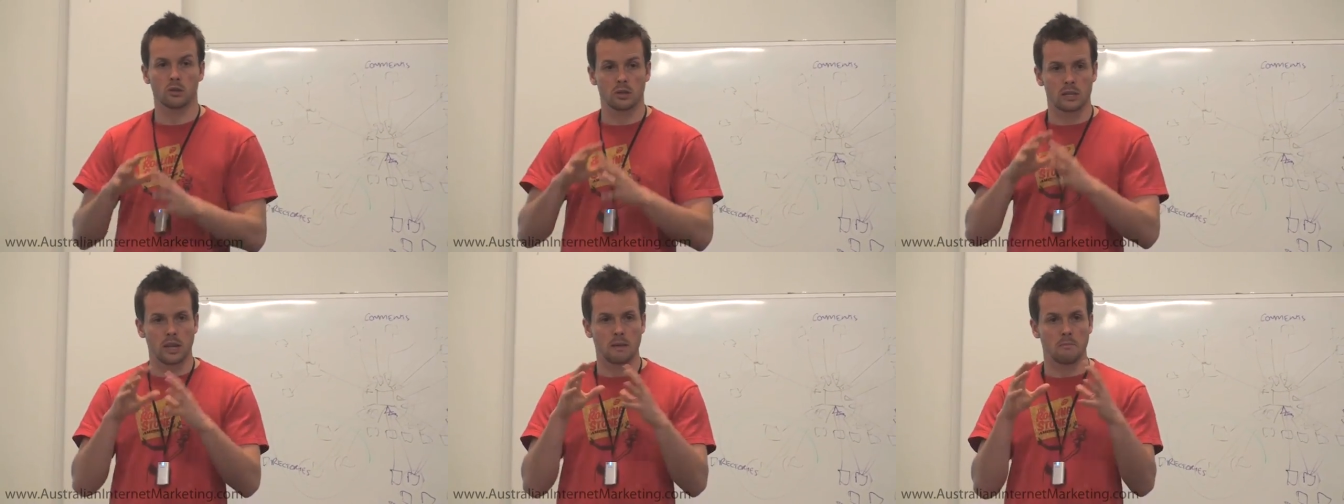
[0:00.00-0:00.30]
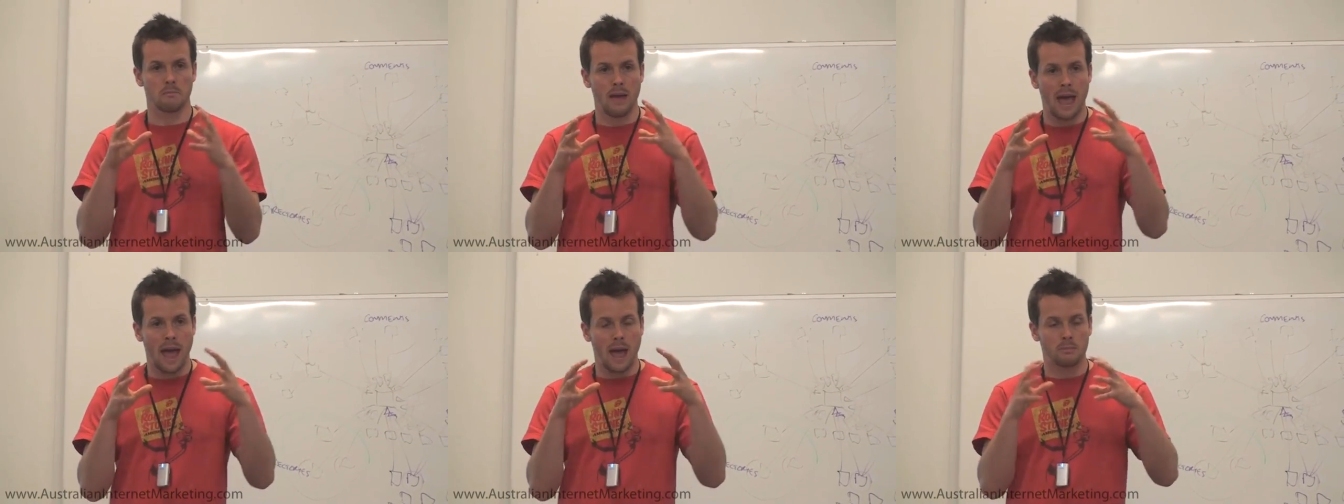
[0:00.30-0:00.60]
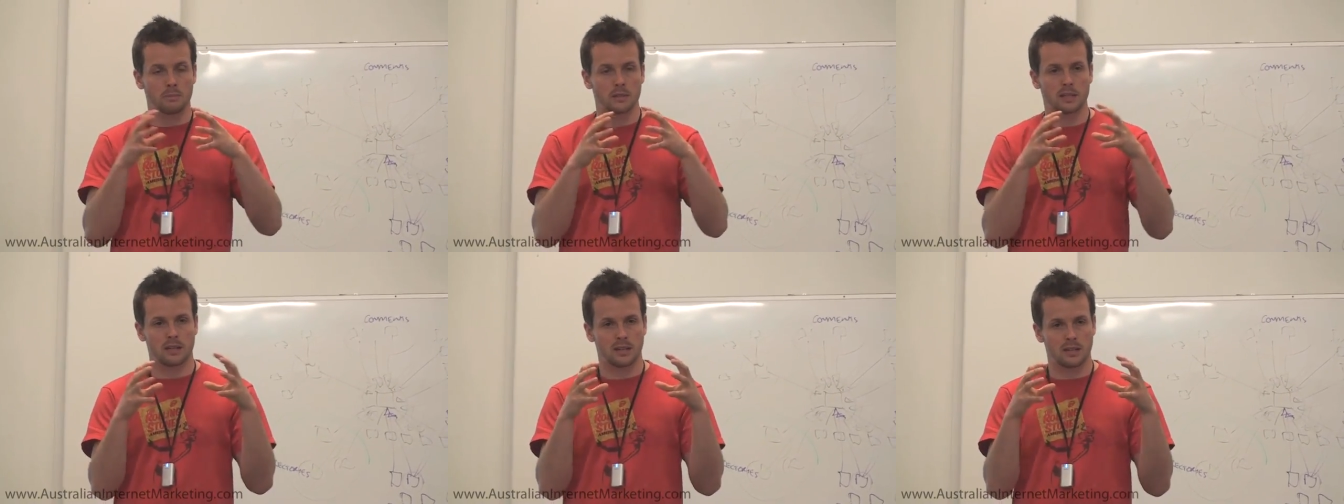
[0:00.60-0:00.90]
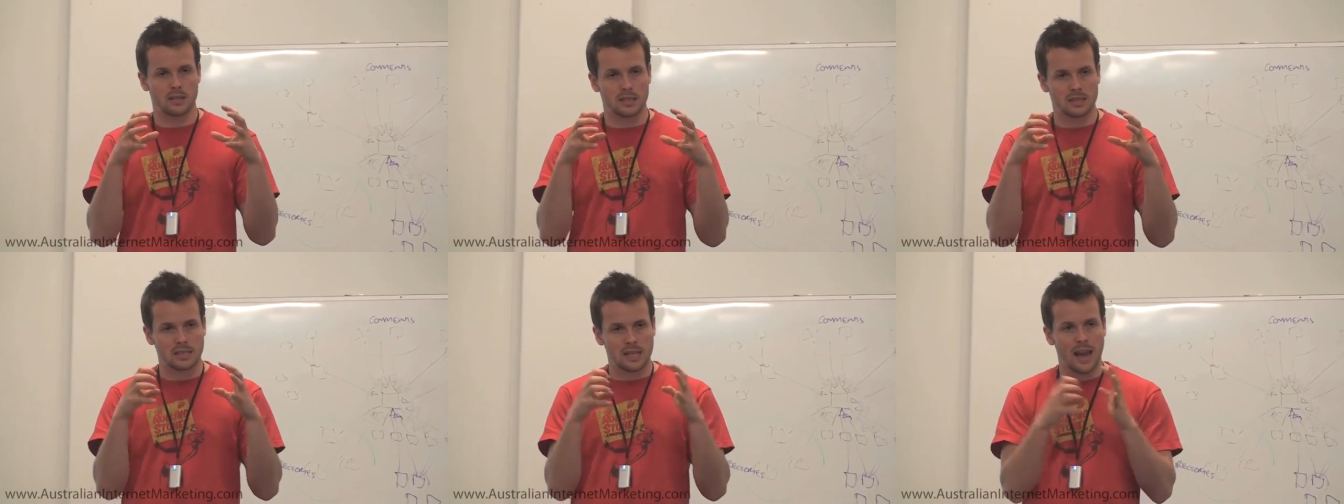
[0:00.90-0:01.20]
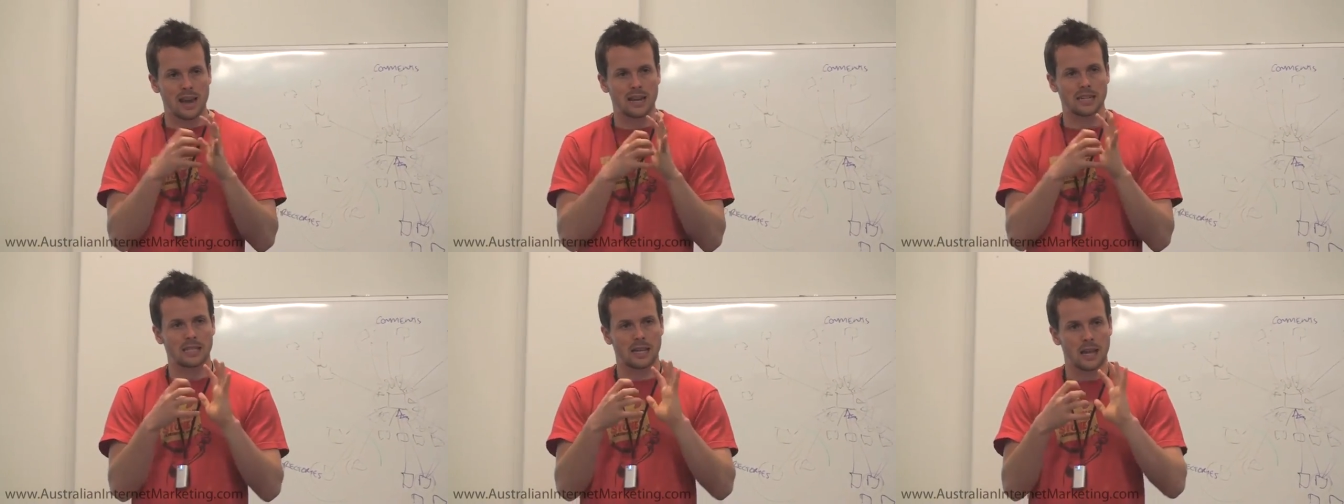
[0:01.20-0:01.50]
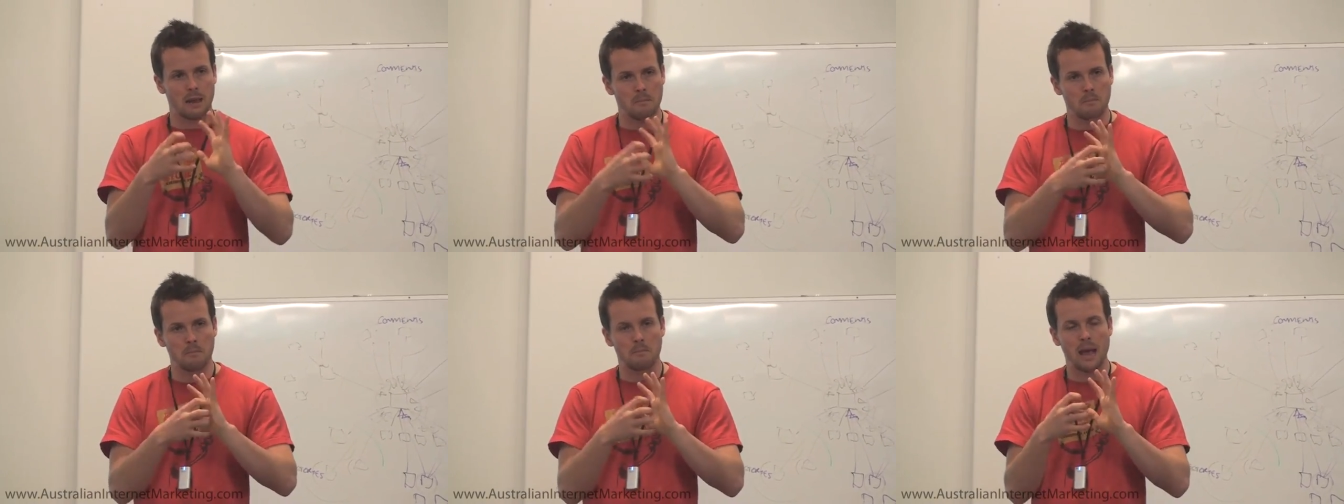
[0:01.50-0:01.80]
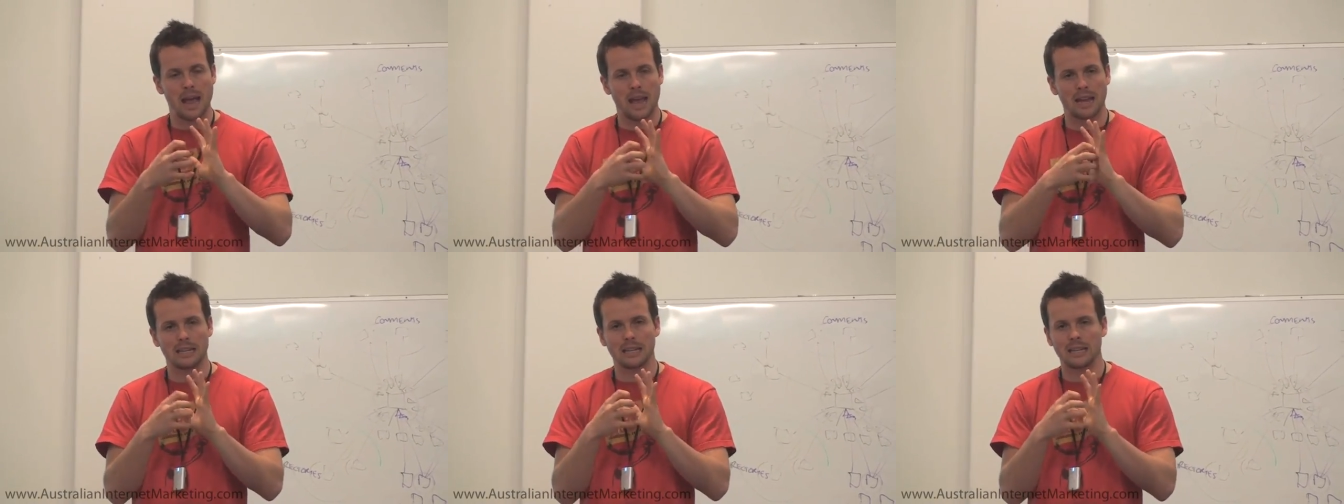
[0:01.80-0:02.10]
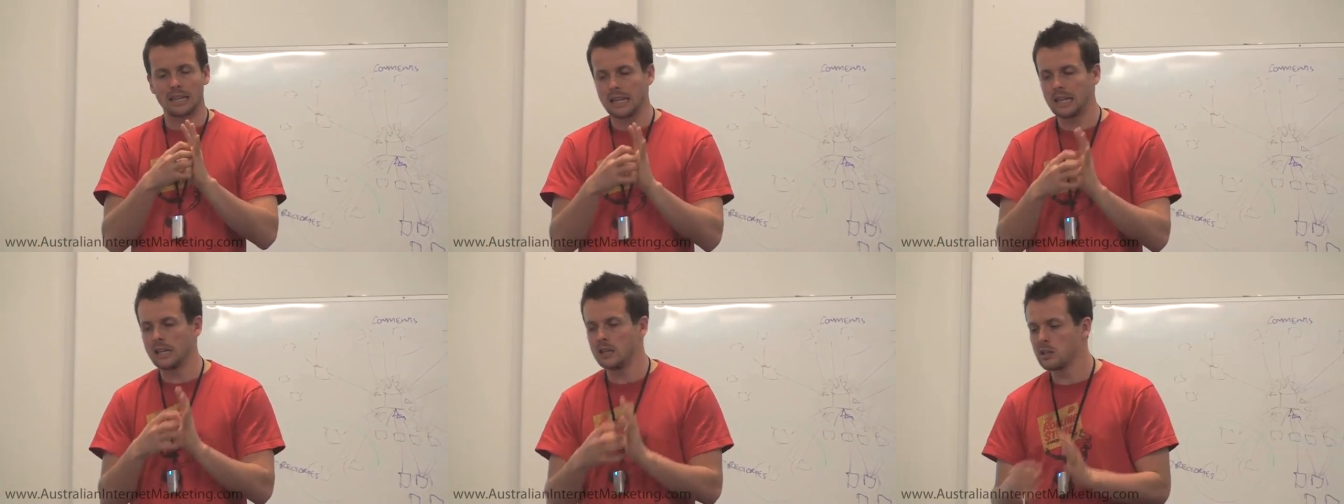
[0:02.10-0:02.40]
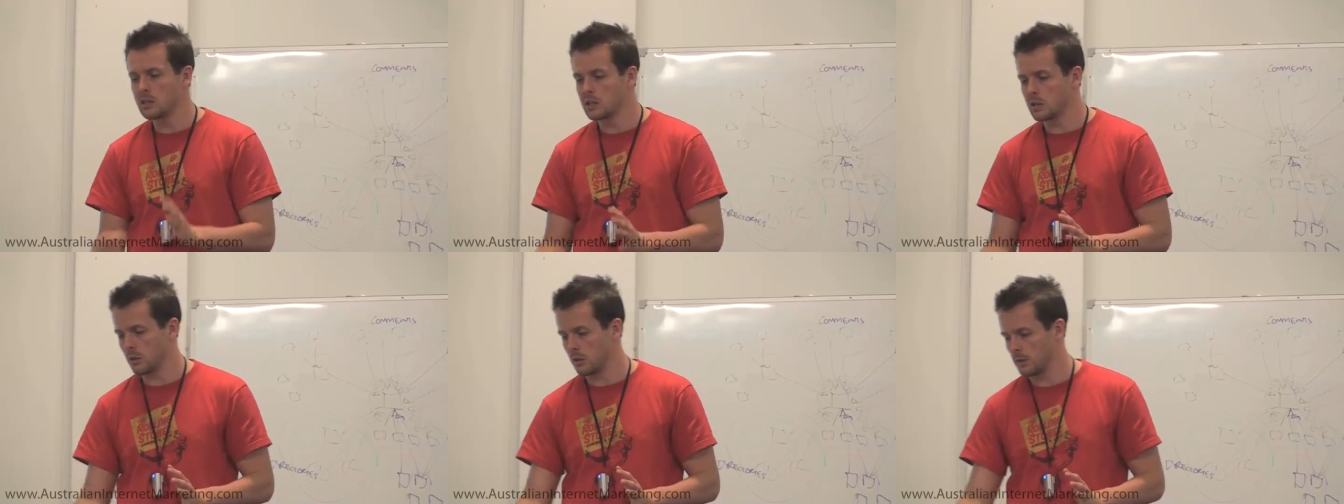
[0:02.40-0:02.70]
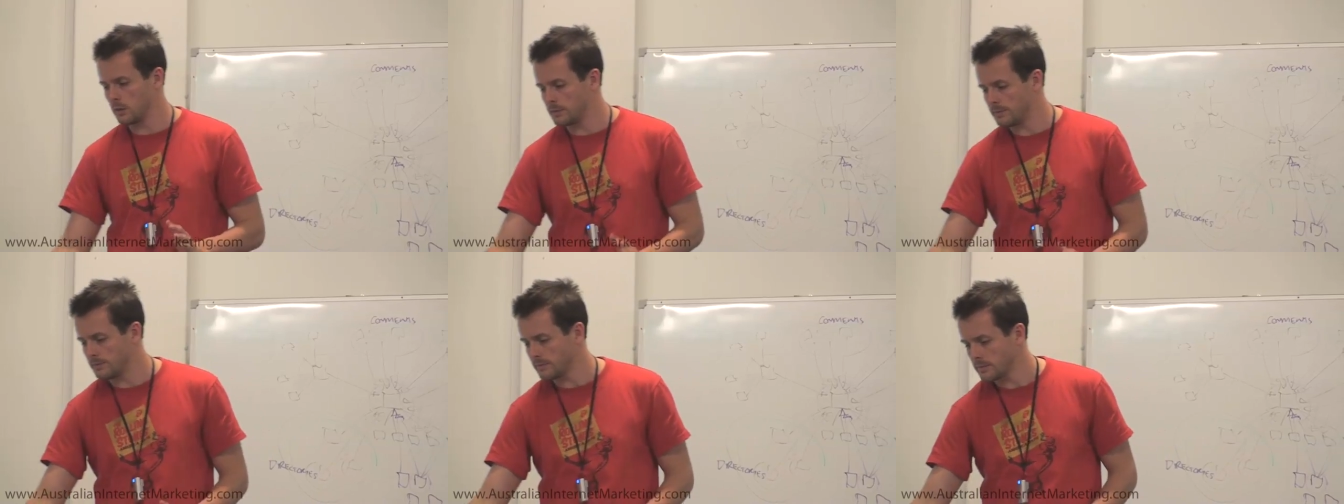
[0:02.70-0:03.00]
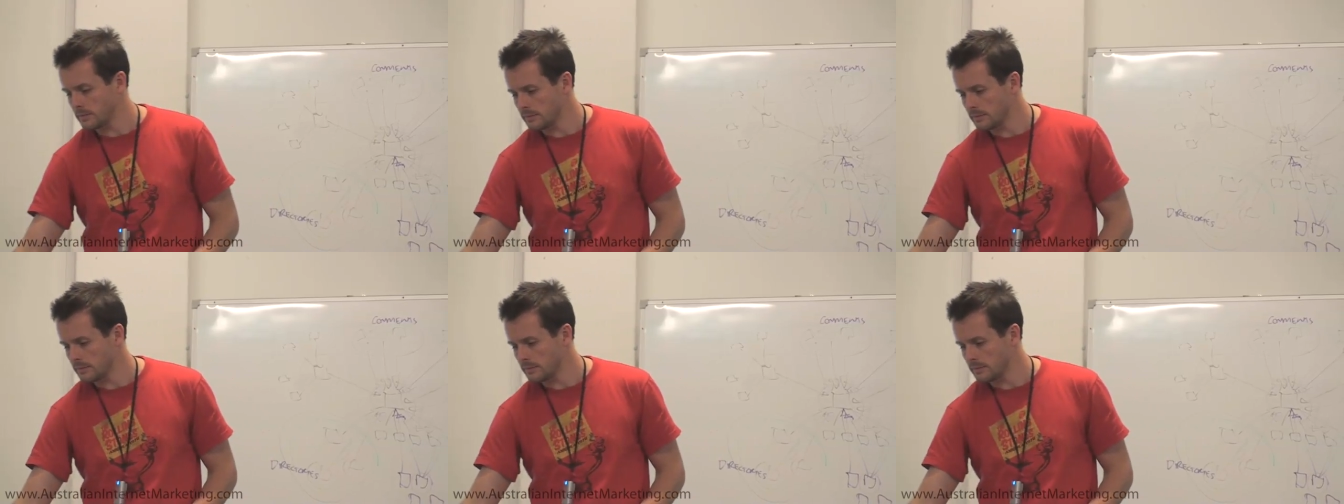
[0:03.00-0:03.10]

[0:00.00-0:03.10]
you'll see maps and it's starting to embed into